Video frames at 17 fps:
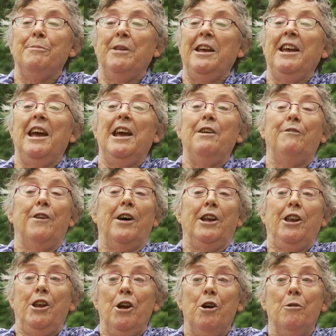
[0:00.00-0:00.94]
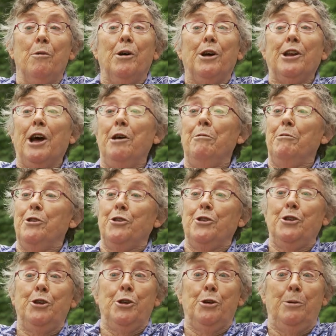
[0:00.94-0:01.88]
me if I knew what I was
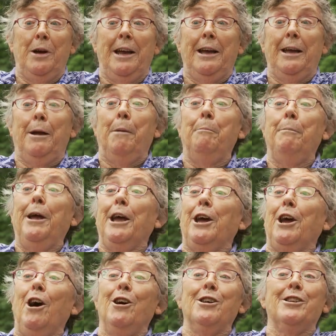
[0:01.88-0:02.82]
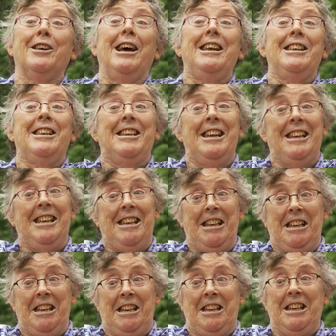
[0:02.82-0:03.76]
doing, because I
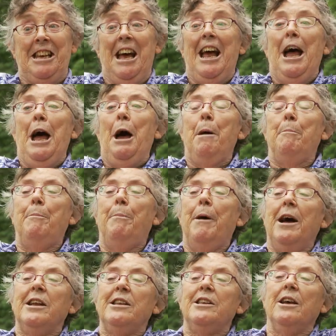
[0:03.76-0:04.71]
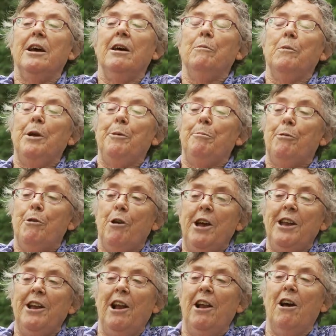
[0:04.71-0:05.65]
didn't. But we
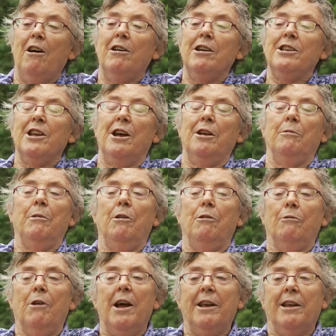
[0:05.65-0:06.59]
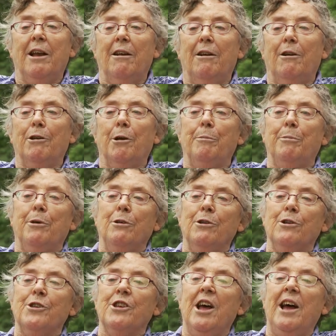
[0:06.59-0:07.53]
prayed a lot and we read a lot of
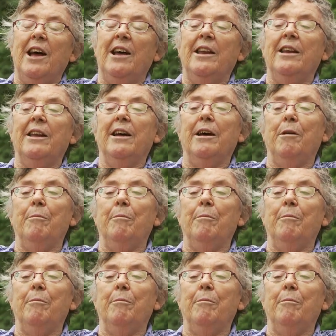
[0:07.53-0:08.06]
books, and